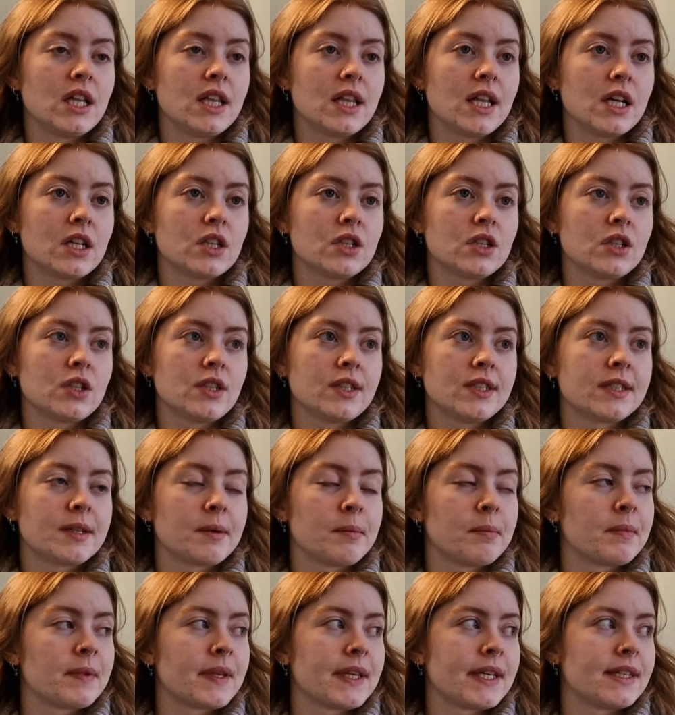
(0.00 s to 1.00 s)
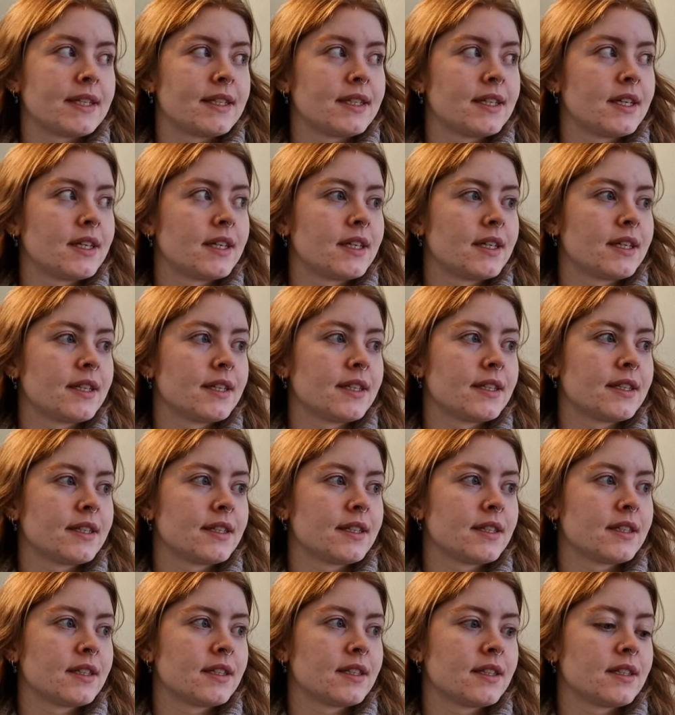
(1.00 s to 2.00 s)
that'll do something
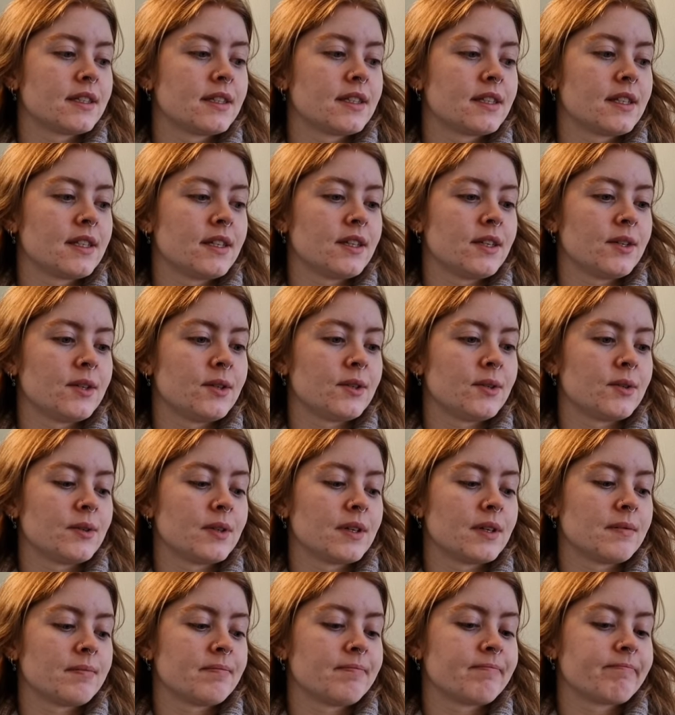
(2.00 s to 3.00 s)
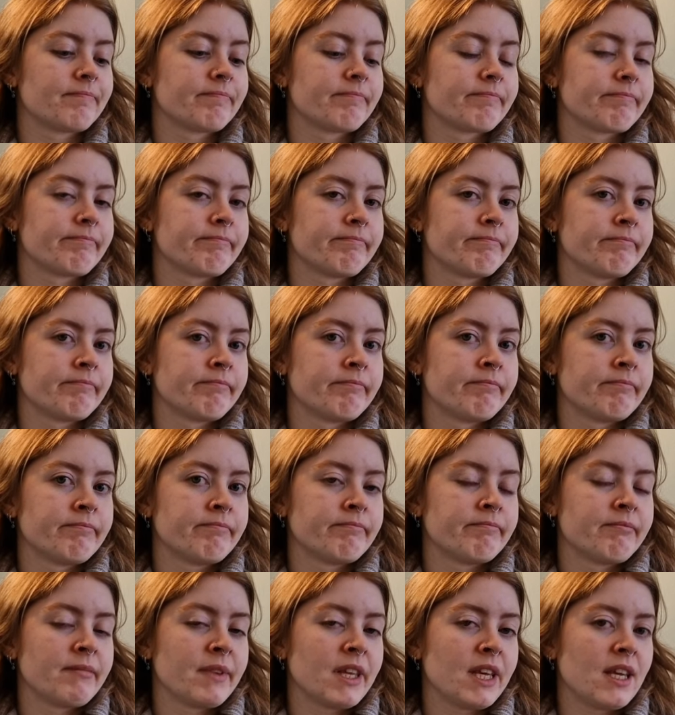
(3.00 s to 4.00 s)
to
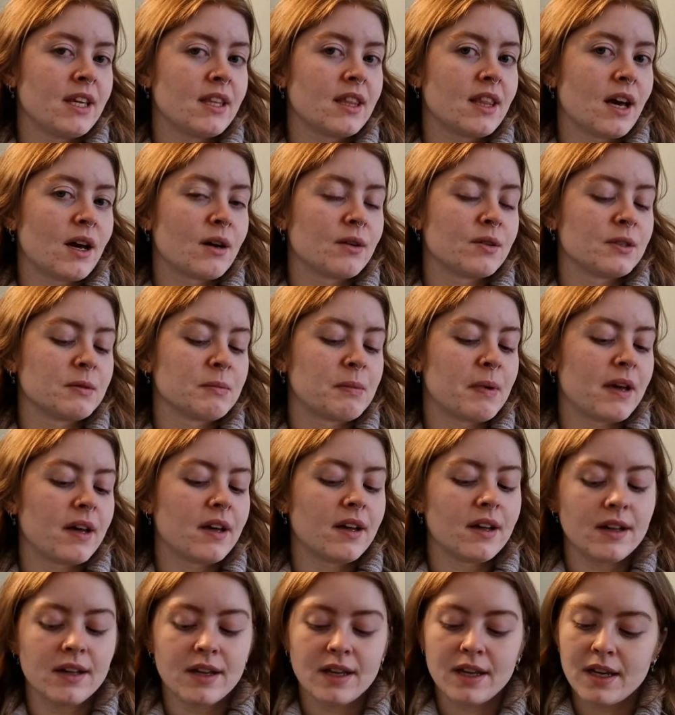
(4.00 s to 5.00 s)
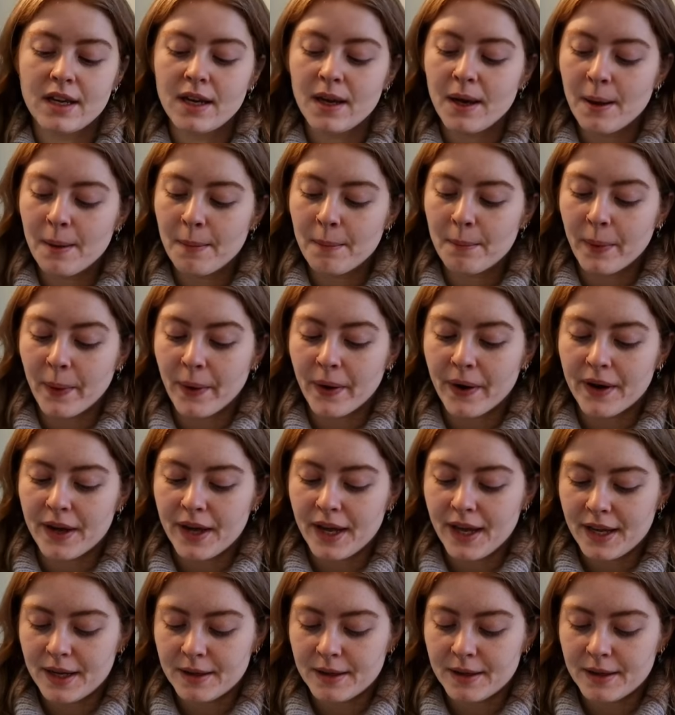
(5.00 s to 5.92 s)
heat the house better. But